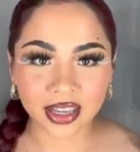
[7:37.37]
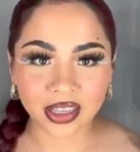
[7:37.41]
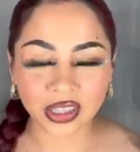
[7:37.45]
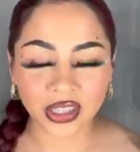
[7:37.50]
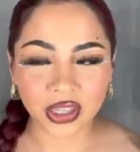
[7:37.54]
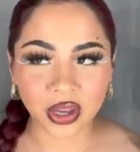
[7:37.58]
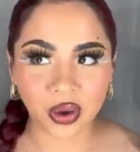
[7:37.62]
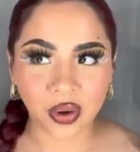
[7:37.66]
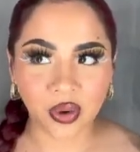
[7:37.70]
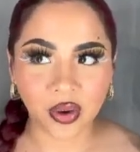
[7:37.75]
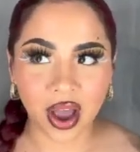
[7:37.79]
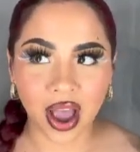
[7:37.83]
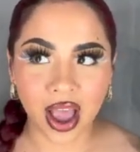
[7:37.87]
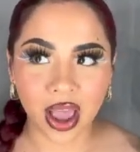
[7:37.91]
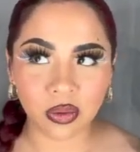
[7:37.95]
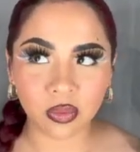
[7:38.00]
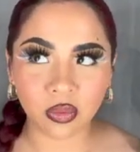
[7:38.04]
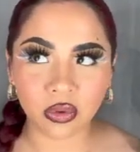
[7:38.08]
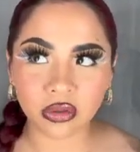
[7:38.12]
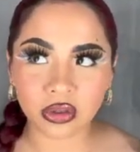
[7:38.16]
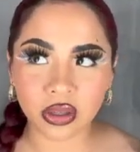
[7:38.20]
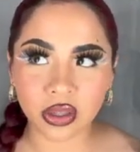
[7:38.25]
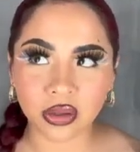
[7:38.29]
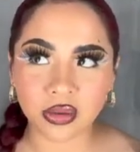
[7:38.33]
So I
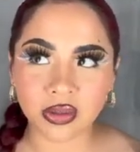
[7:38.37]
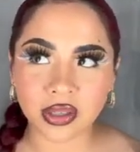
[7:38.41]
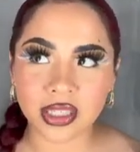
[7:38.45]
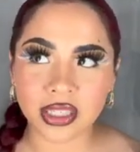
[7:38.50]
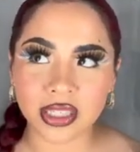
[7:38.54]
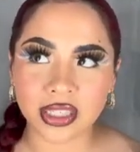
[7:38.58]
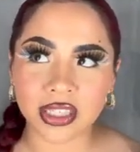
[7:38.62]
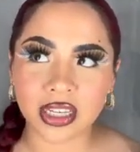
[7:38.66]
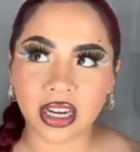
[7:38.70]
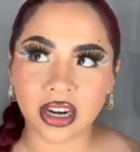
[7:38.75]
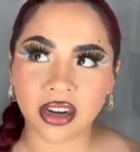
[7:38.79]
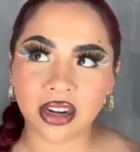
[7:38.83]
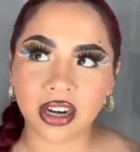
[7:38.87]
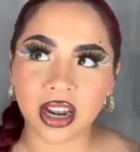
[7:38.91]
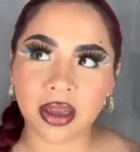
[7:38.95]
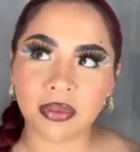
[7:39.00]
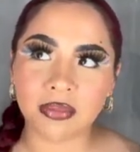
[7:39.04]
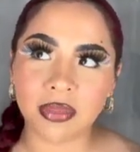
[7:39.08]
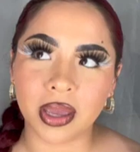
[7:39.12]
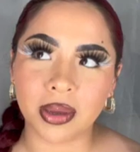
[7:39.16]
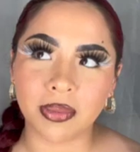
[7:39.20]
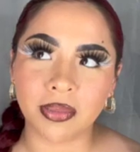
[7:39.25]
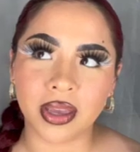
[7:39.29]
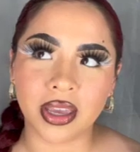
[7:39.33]
will use this hair dye
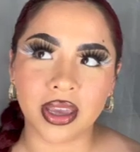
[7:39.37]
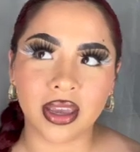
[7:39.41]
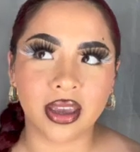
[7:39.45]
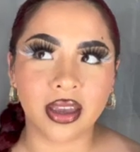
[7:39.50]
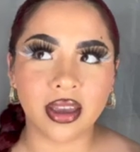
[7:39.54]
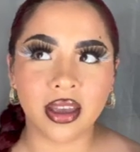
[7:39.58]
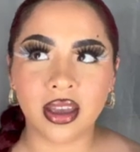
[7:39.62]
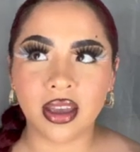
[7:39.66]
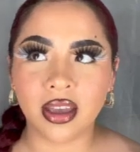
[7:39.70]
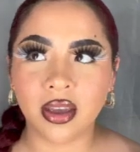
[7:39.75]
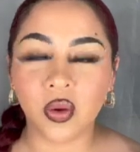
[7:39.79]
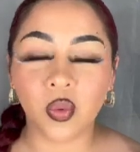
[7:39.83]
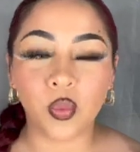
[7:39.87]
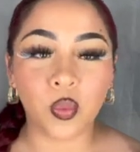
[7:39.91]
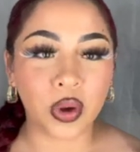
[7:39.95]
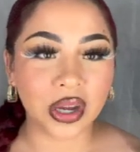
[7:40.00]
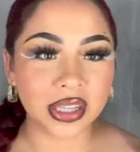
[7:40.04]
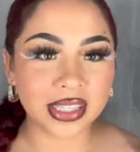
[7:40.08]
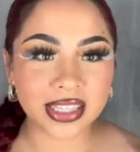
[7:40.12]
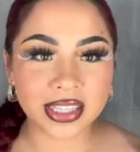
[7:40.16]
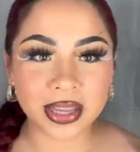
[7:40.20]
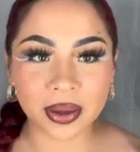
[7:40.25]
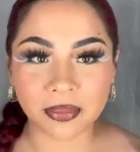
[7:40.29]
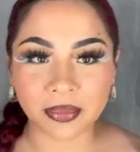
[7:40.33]
maybe
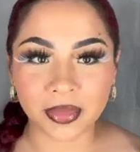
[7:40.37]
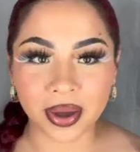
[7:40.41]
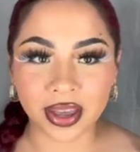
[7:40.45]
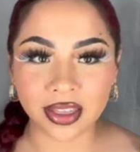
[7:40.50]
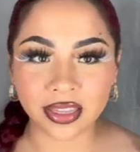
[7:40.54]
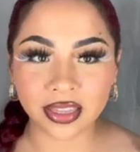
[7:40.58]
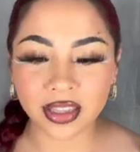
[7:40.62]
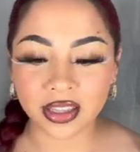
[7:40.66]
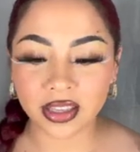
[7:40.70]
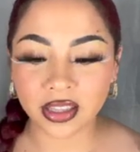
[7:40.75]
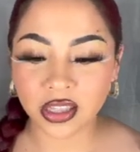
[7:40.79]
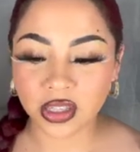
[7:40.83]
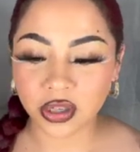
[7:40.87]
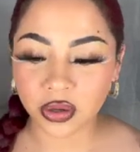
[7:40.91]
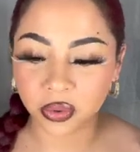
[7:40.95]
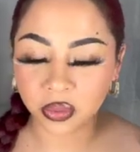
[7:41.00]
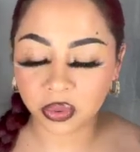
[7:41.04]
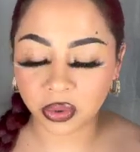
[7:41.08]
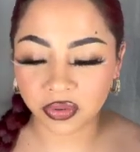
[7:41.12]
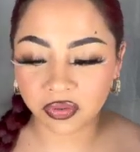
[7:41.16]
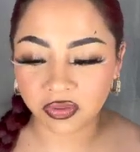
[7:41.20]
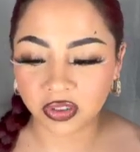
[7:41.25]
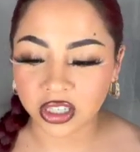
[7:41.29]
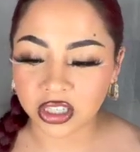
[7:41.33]
once a month to
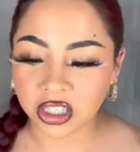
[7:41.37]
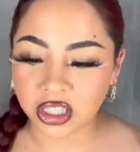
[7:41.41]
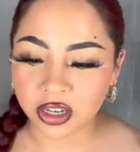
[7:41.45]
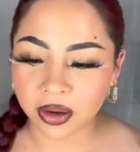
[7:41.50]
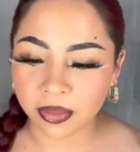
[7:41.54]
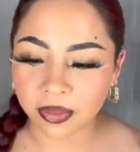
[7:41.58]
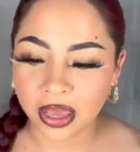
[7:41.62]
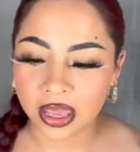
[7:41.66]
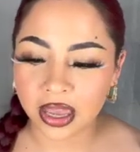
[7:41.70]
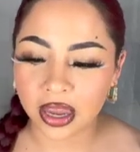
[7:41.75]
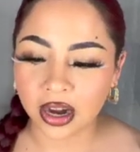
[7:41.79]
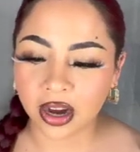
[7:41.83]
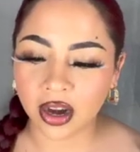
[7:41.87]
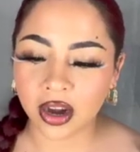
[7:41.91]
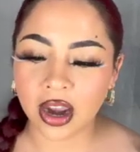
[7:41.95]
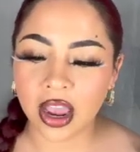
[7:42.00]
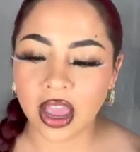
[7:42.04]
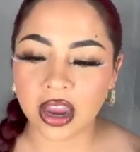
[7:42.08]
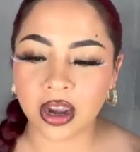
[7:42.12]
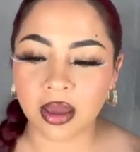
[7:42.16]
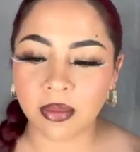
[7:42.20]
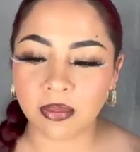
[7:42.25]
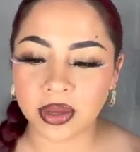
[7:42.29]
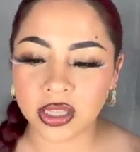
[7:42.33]
refreshen up my hair,
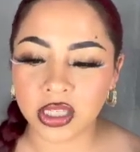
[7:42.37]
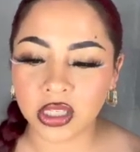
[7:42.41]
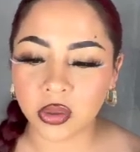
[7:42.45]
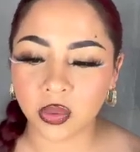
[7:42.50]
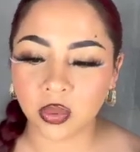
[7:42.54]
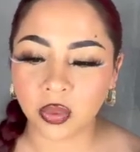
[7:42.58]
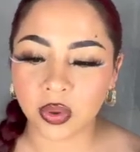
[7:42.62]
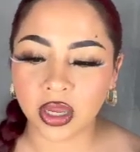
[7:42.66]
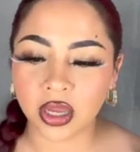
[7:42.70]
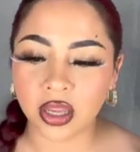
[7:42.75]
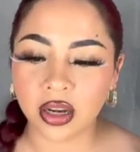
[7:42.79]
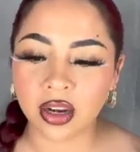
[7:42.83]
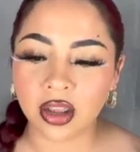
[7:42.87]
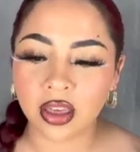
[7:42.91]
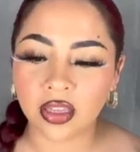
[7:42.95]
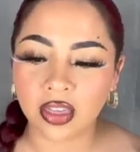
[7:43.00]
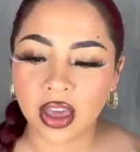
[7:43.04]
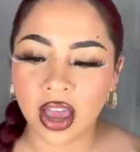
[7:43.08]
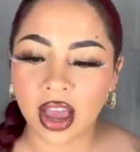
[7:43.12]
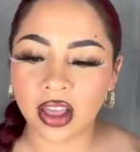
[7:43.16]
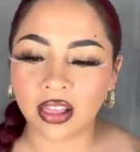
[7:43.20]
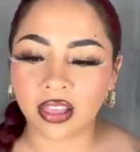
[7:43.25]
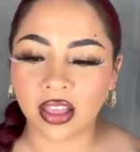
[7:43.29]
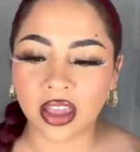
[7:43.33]
and in between
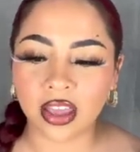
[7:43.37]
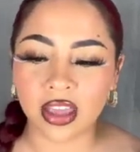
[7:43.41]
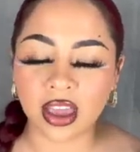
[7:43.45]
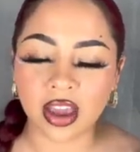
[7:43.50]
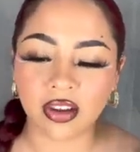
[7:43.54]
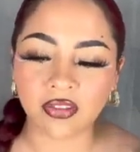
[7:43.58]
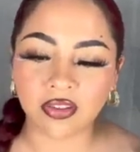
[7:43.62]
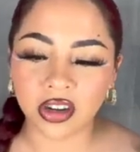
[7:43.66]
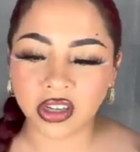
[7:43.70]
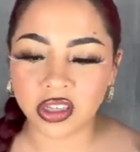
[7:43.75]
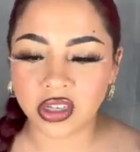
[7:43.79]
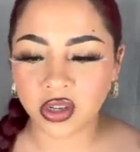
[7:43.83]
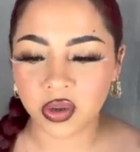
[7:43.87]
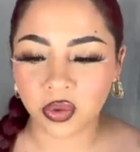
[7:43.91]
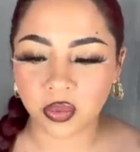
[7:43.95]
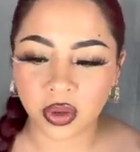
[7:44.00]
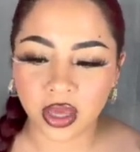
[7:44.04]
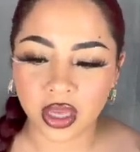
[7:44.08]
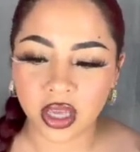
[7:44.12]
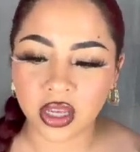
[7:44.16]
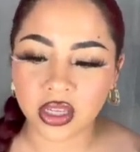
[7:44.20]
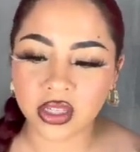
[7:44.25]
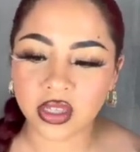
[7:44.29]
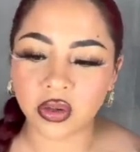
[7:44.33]
that, like every 2
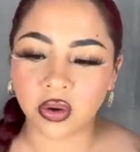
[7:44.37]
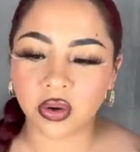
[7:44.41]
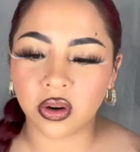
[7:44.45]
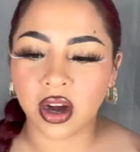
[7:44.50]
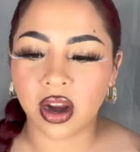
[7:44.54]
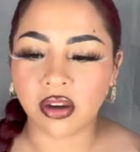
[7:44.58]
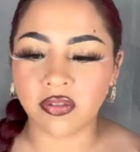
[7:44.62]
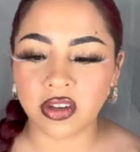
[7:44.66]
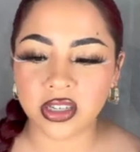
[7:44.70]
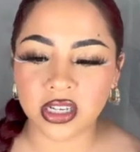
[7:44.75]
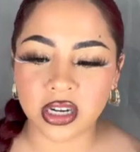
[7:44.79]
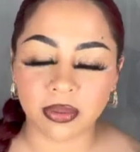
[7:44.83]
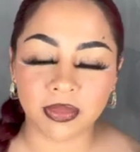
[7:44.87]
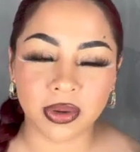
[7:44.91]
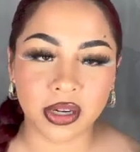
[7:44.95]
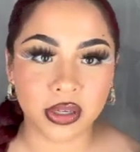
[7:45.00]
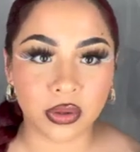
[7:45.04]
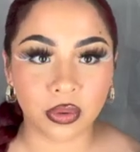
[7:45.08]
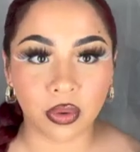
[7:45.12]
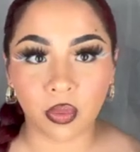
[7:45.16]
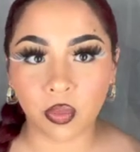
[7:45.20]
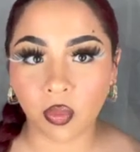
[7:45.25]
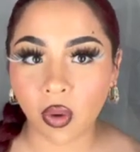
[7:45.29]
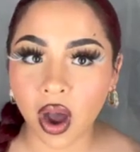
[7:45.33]
weeks or every time I
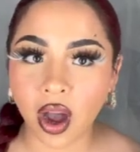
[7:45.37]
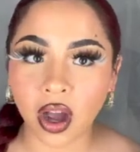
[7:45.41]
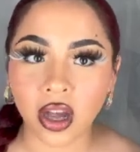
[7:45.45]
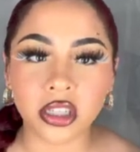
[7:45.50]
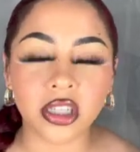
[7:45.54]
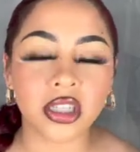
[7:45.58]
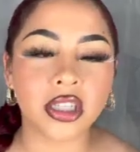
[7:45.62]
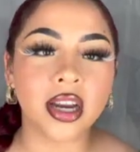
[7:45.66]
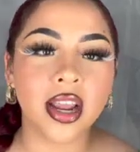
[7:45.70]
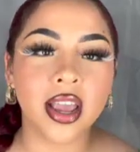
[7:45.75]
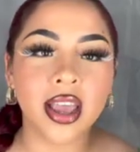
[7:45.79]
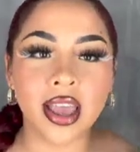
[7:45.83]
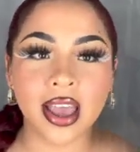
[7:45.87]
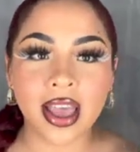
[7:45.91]
do a wash,